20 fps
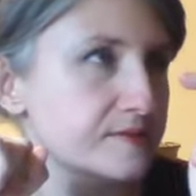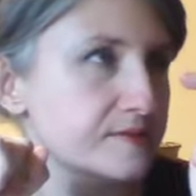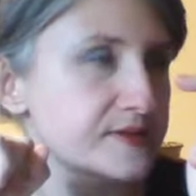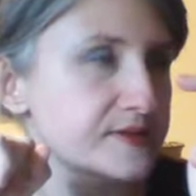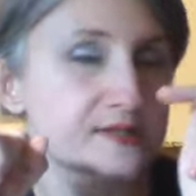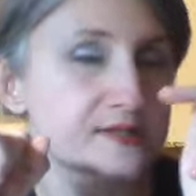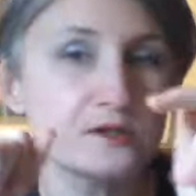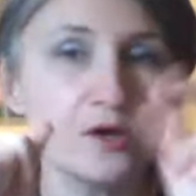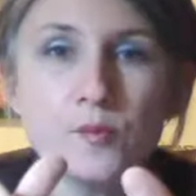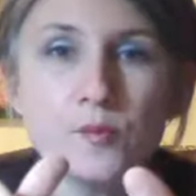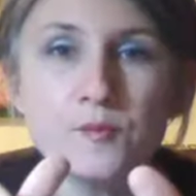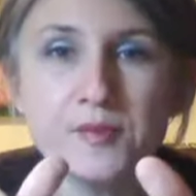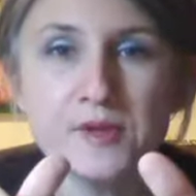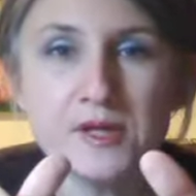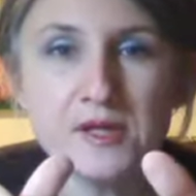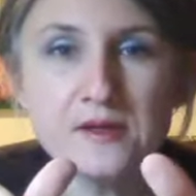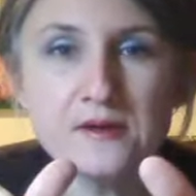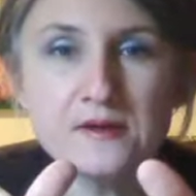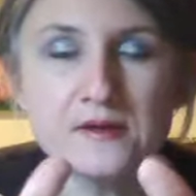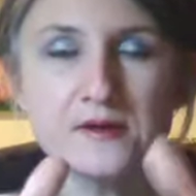
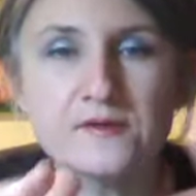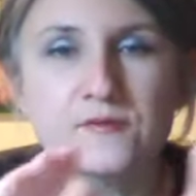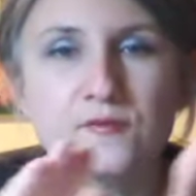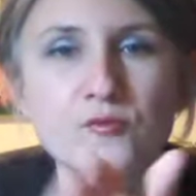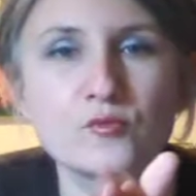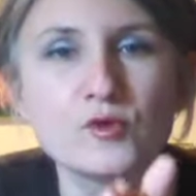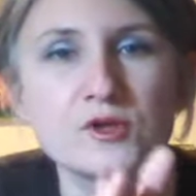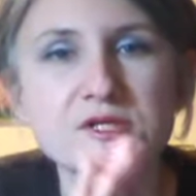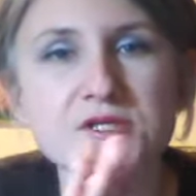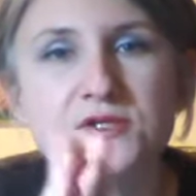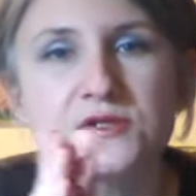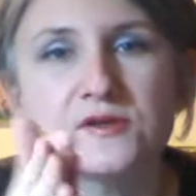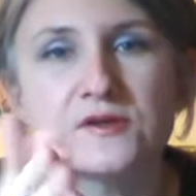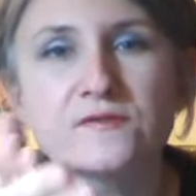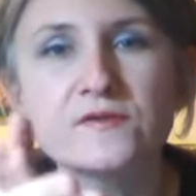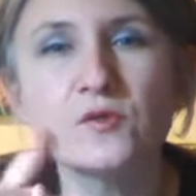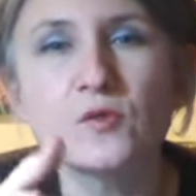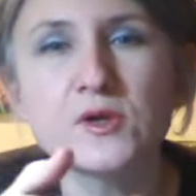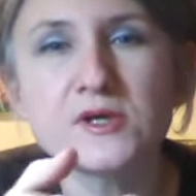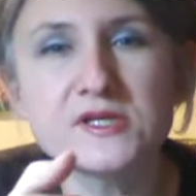Sculpey,
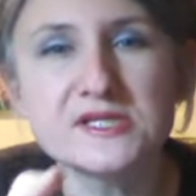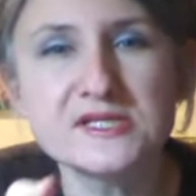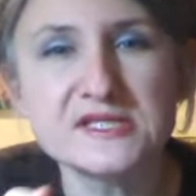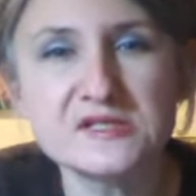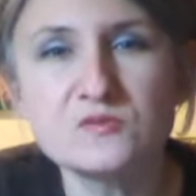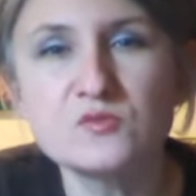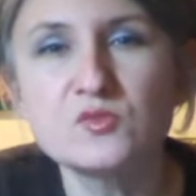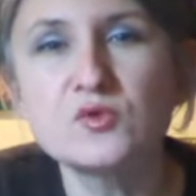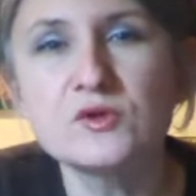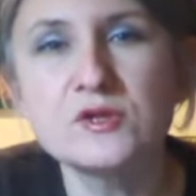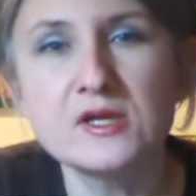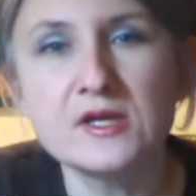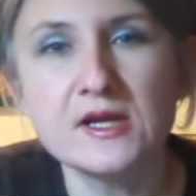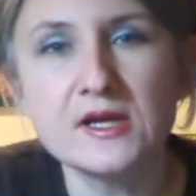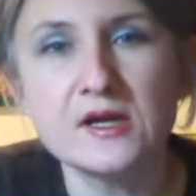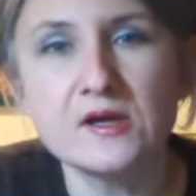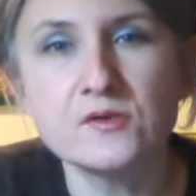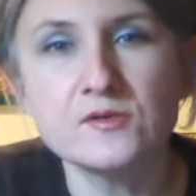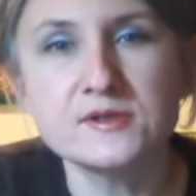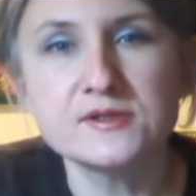if you want to smooth it
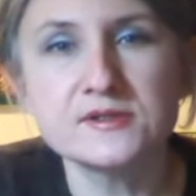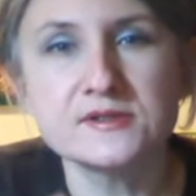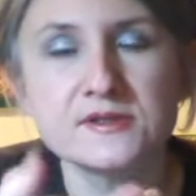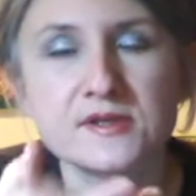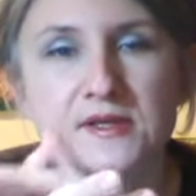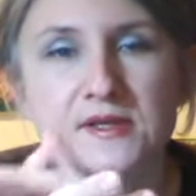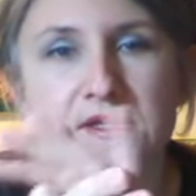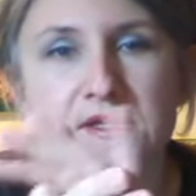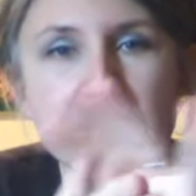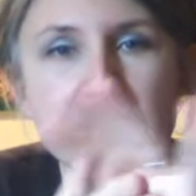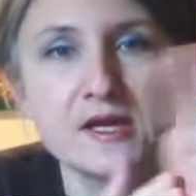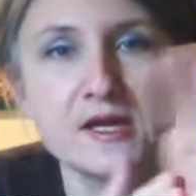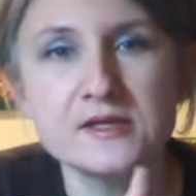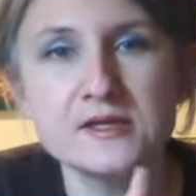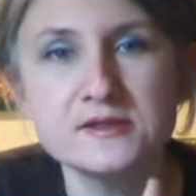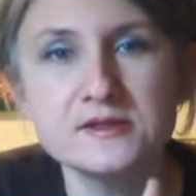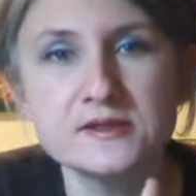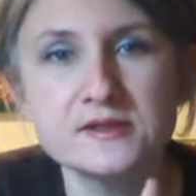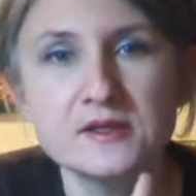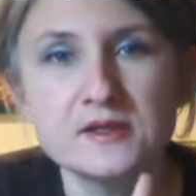out at the
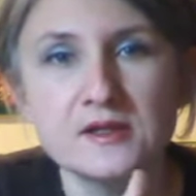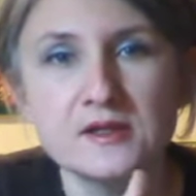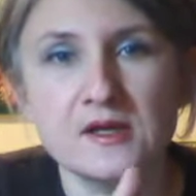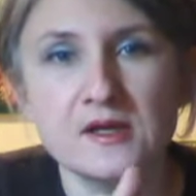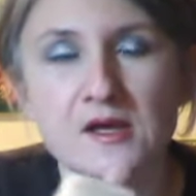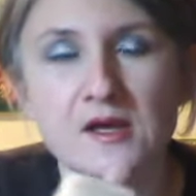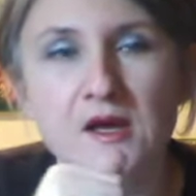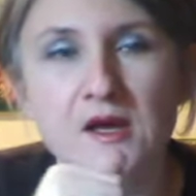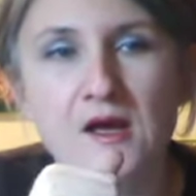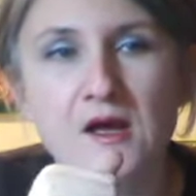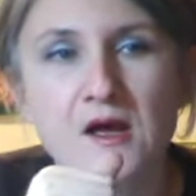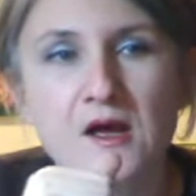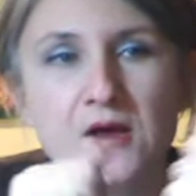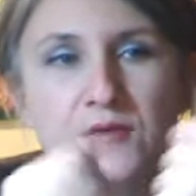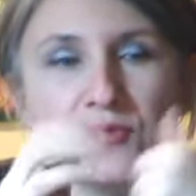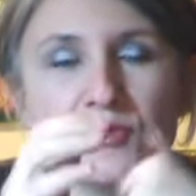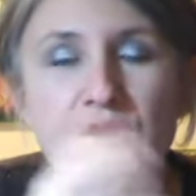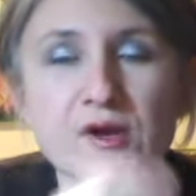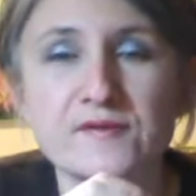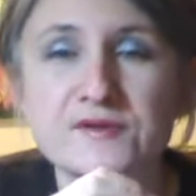end,
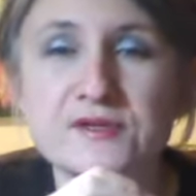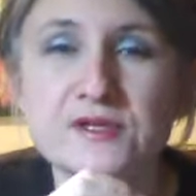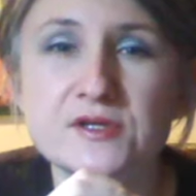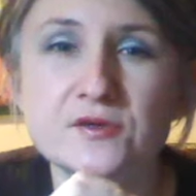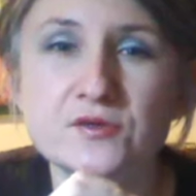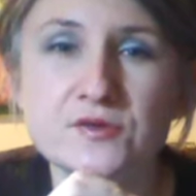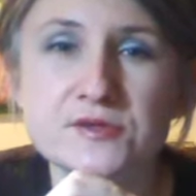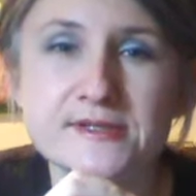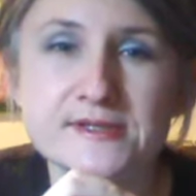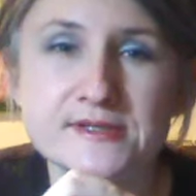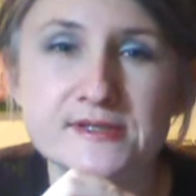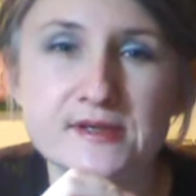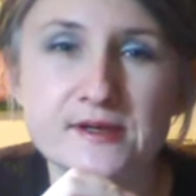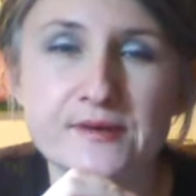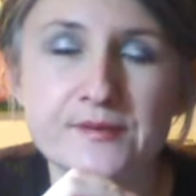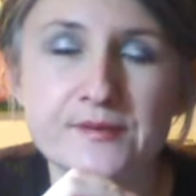you have to use